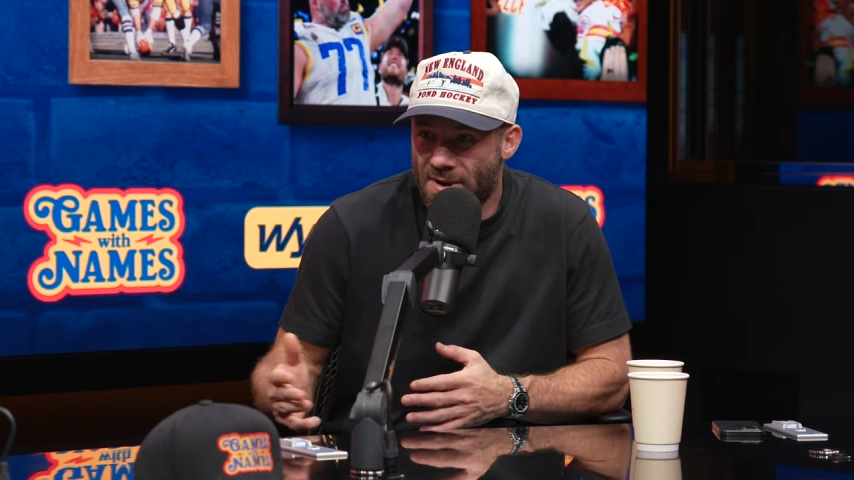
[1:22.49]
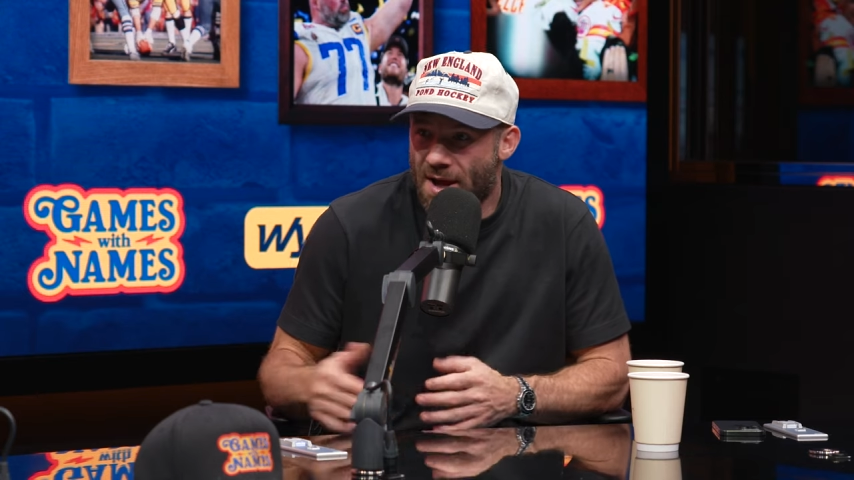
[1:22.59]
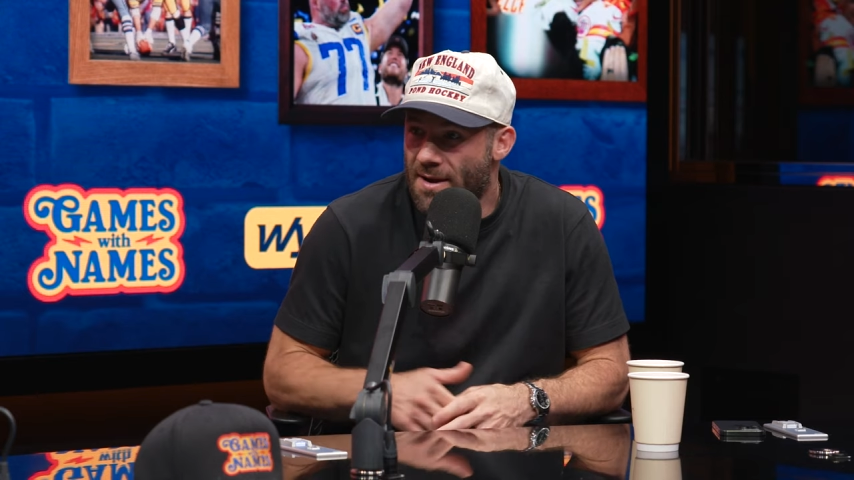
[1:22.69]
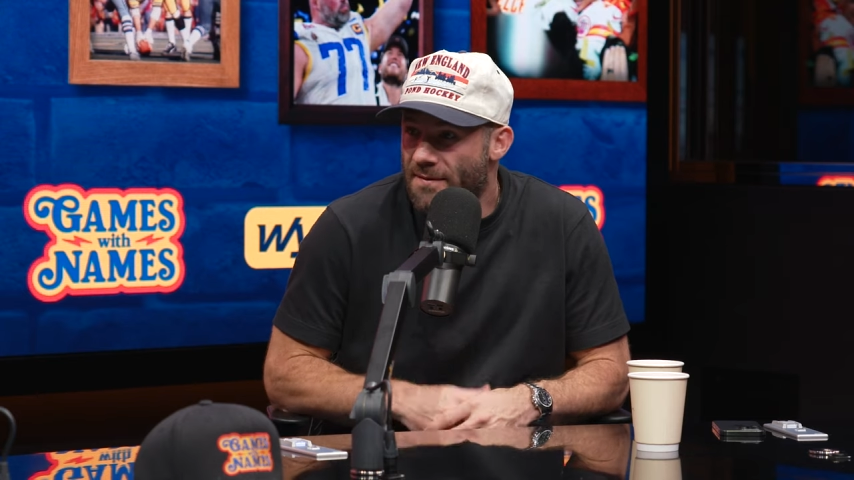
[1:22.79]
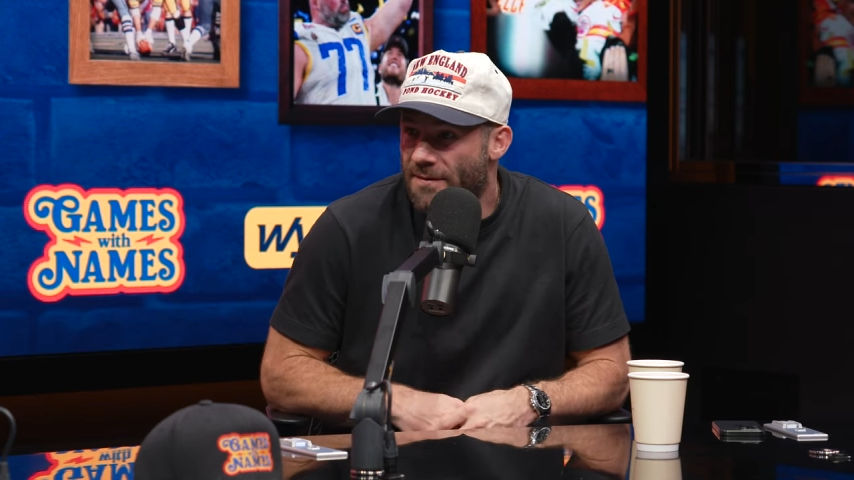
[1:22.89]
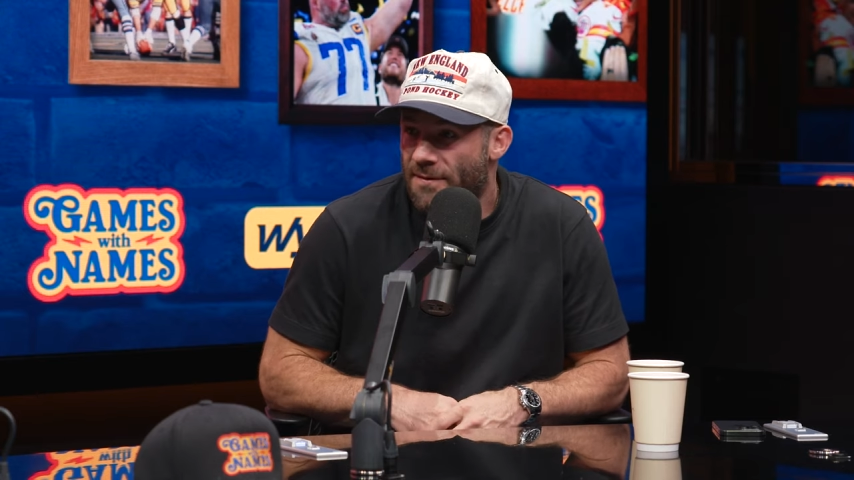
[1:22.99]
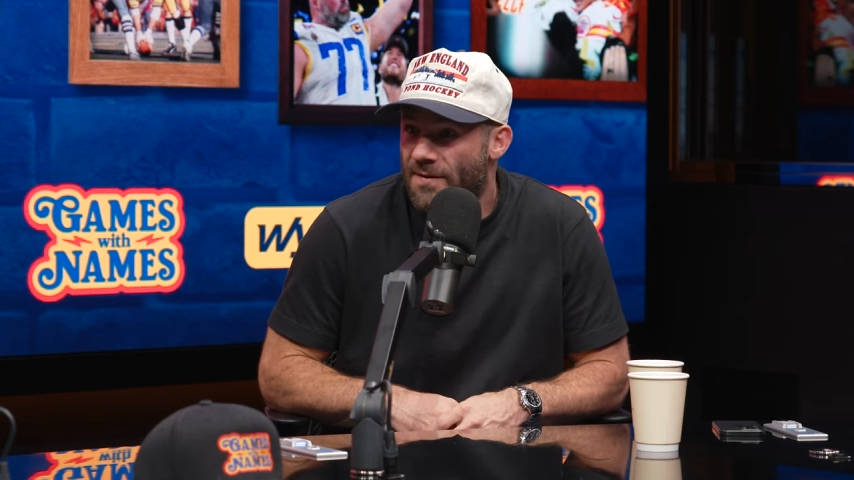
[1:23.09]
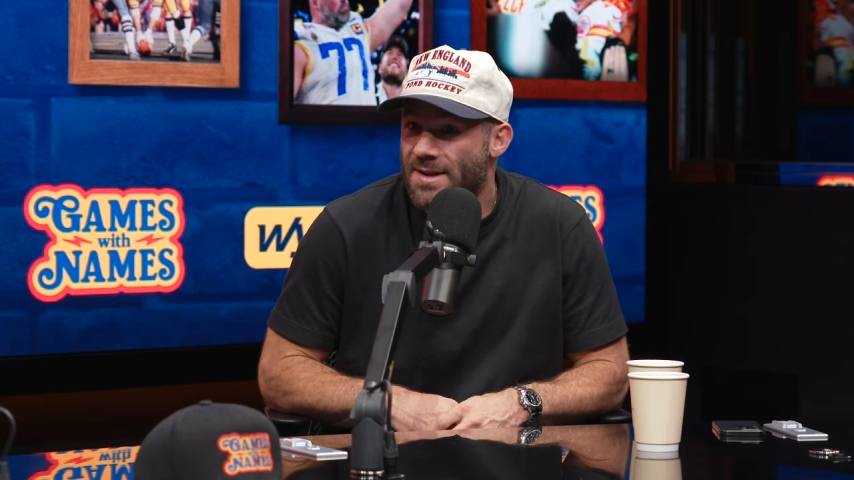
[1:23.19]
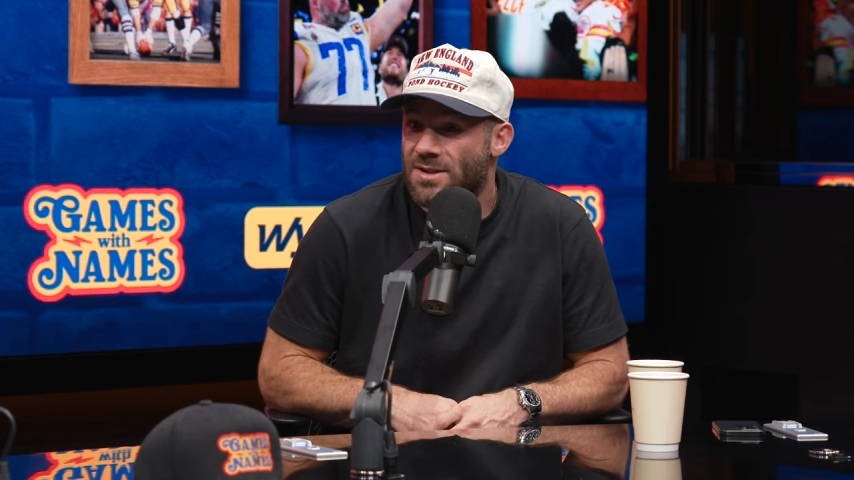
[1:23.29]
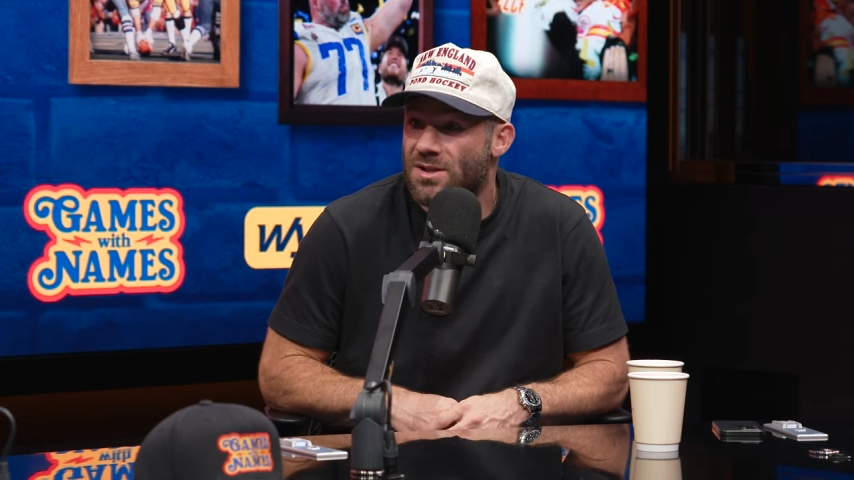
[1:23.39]
life
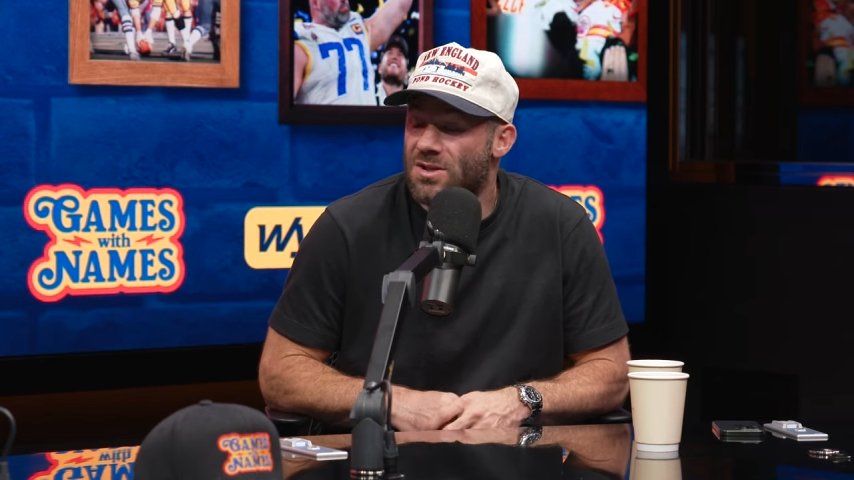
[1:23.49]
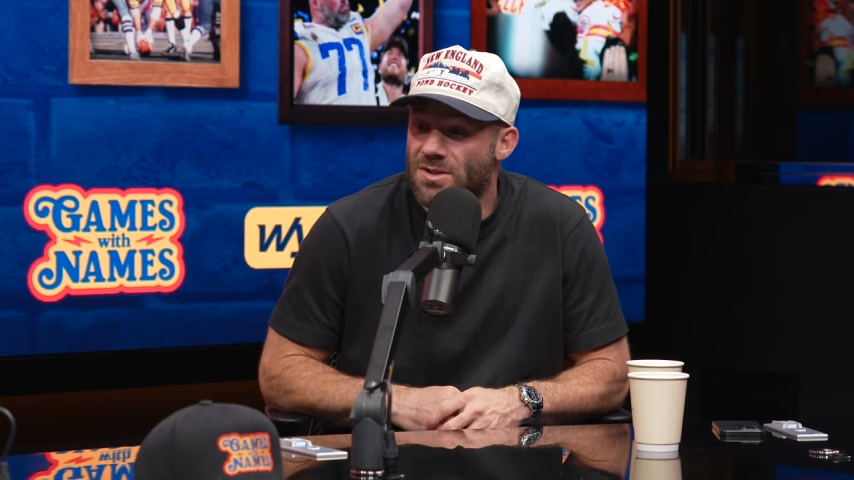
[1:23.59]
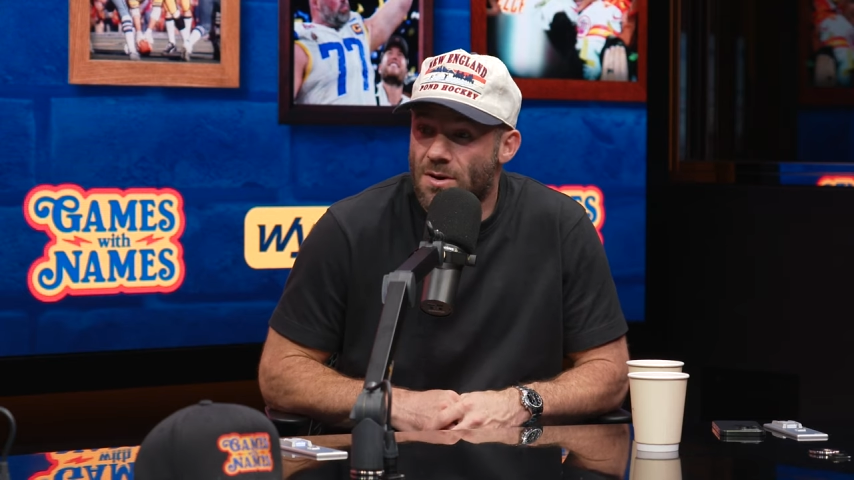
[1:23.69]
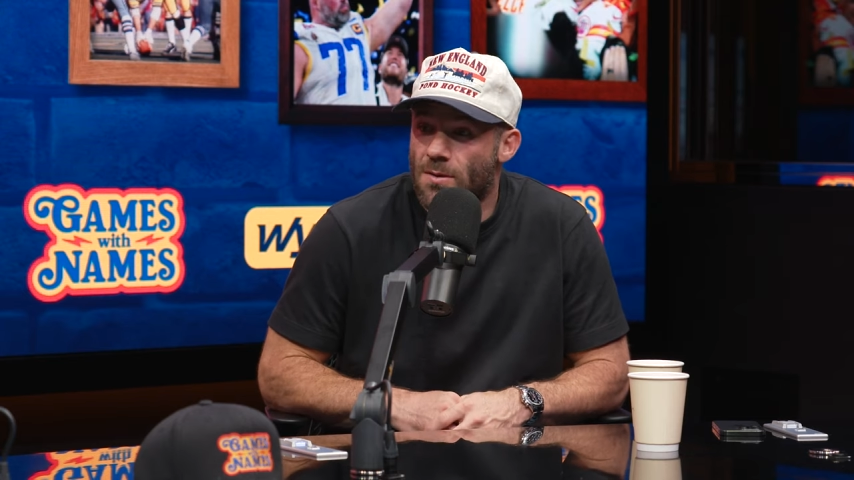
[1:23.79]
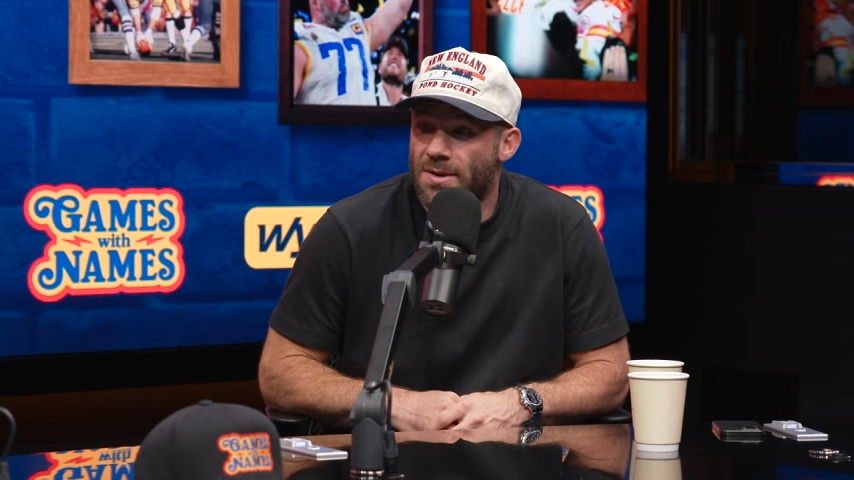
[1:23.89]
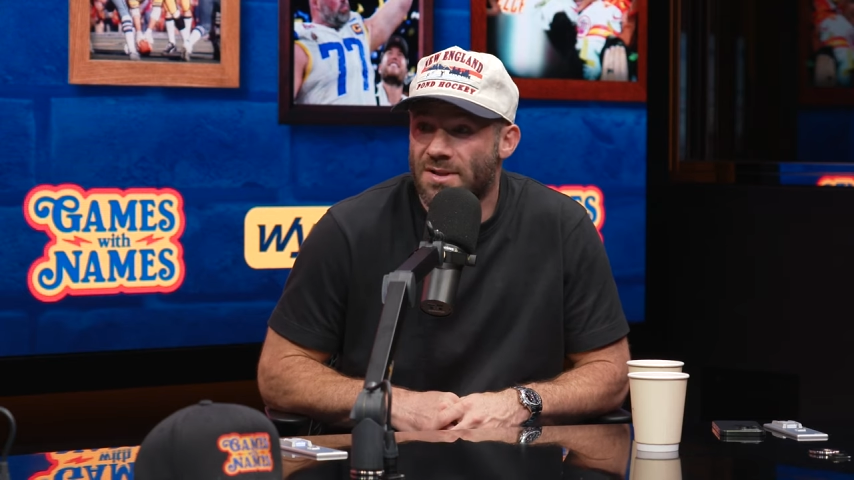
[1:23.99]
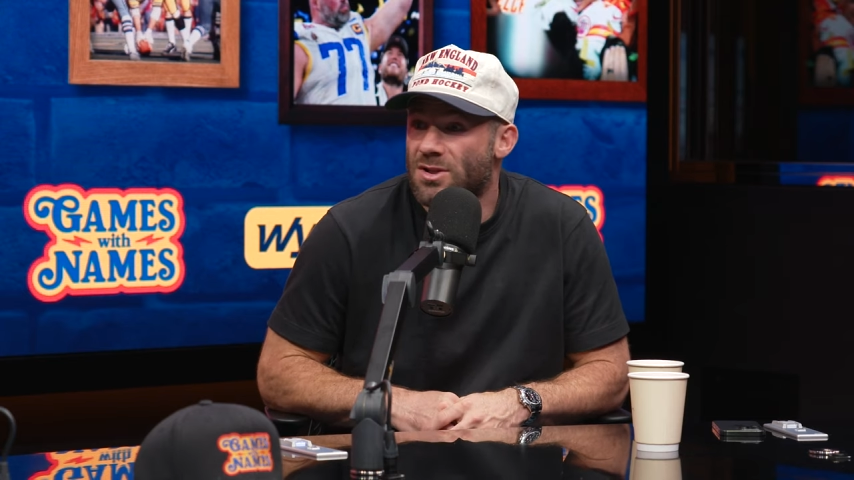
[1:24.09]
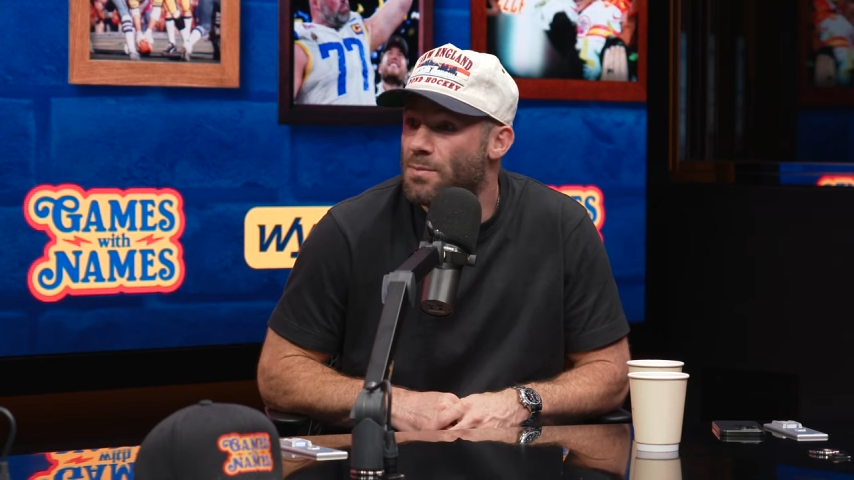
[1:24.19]
that's so in the